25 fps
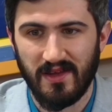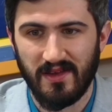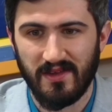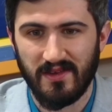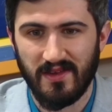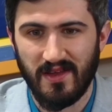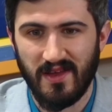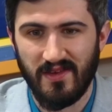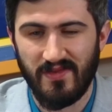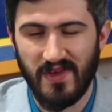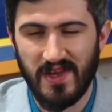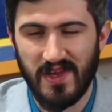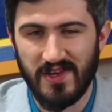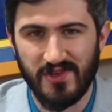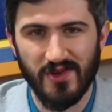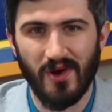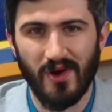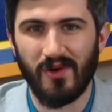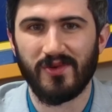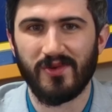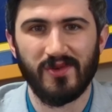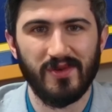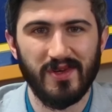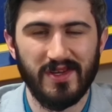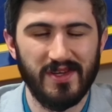if they
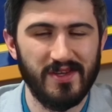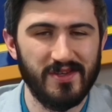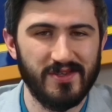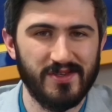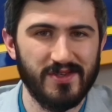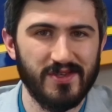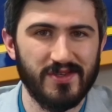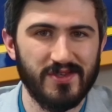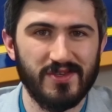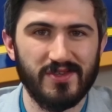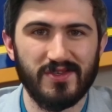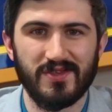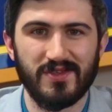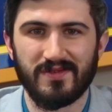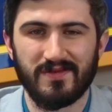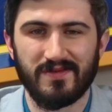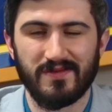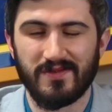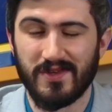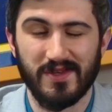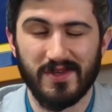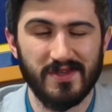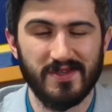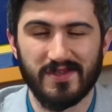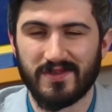don't do it, it's
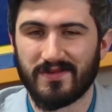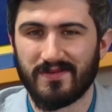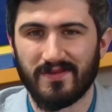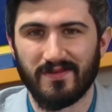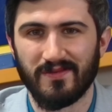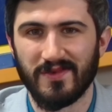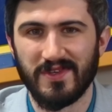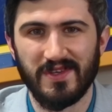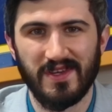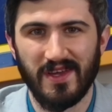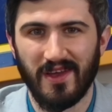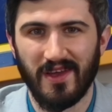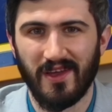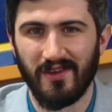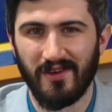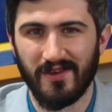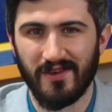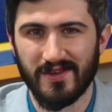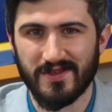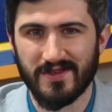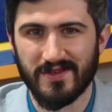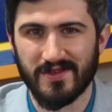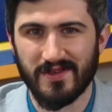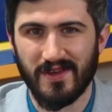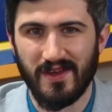just
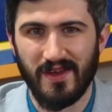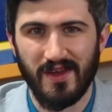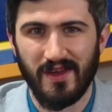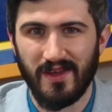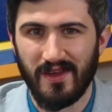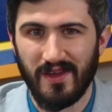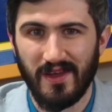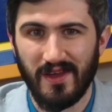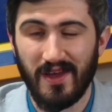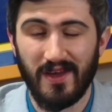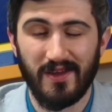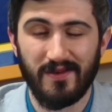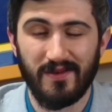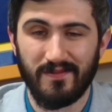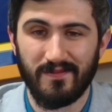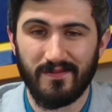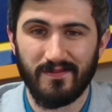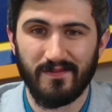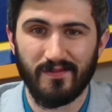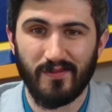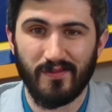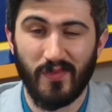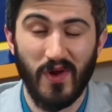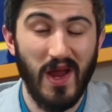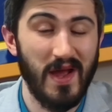ridiculous. And
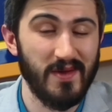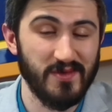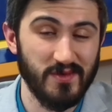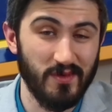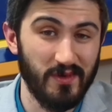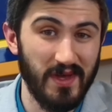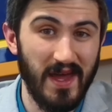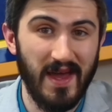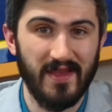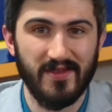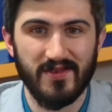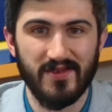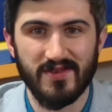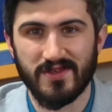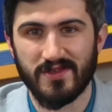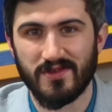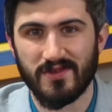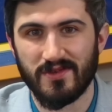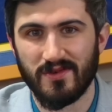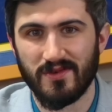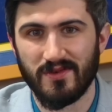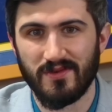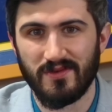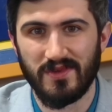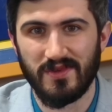perhaps we'll add this
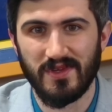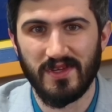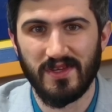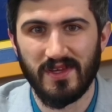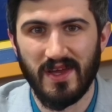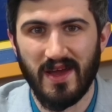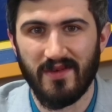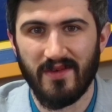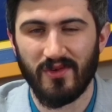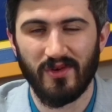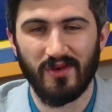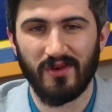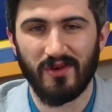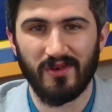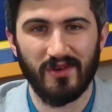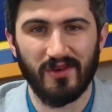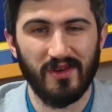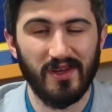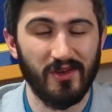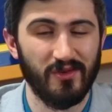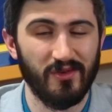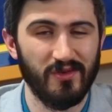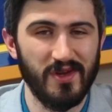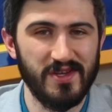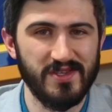to the
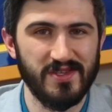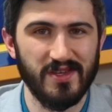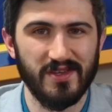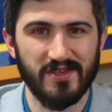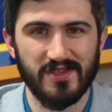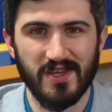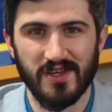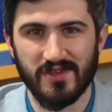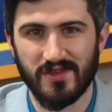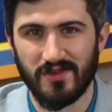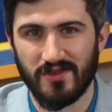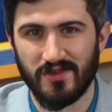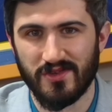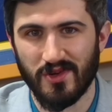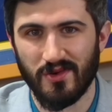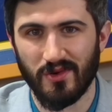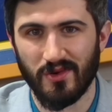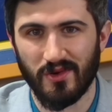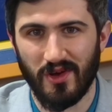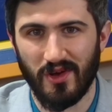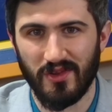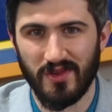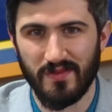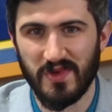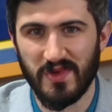ever-increasing section of the show
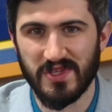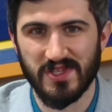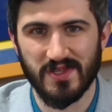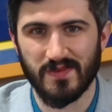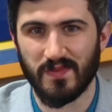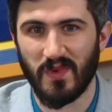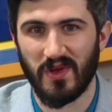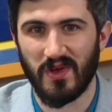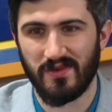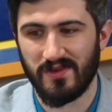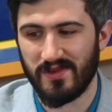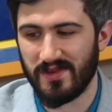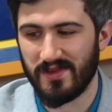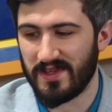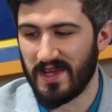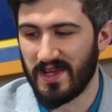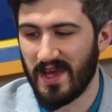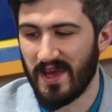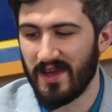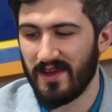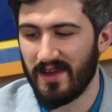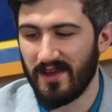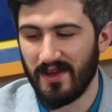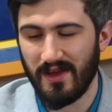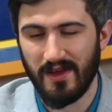called the Business Blunder of the
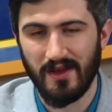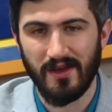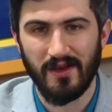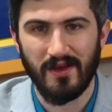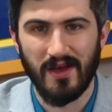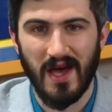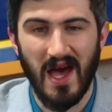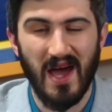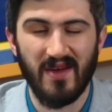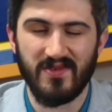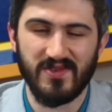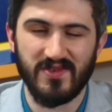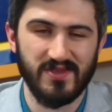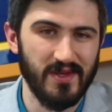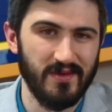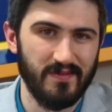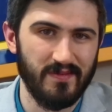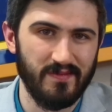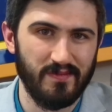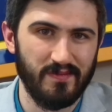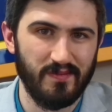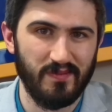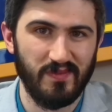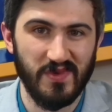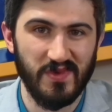Day.
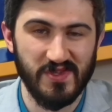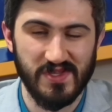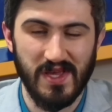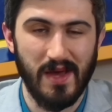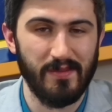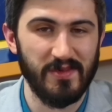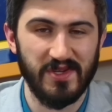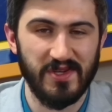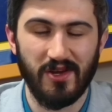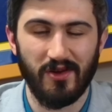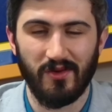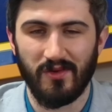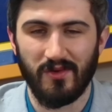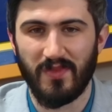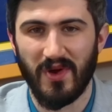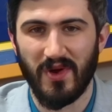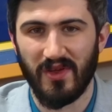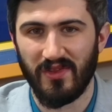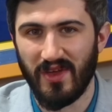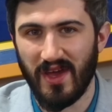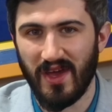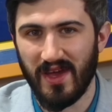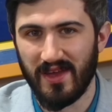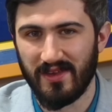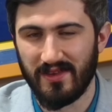Obviously, there's a lot of material with
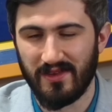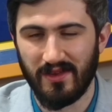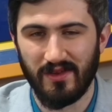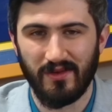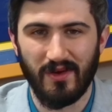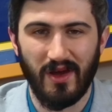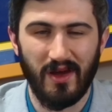Bud Light.